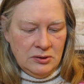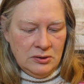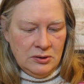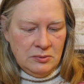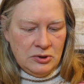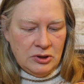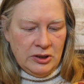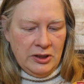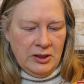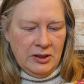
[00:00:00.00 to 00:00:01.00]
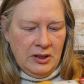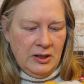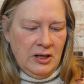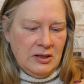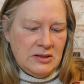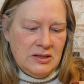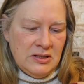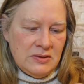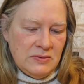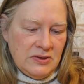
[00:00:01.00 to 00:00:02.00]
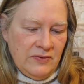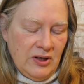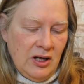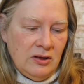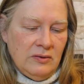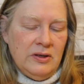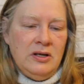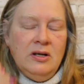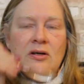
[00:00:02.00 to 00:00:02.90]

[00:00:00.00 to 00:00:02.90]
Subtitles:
I'm sorry, I can't see a specific color in here,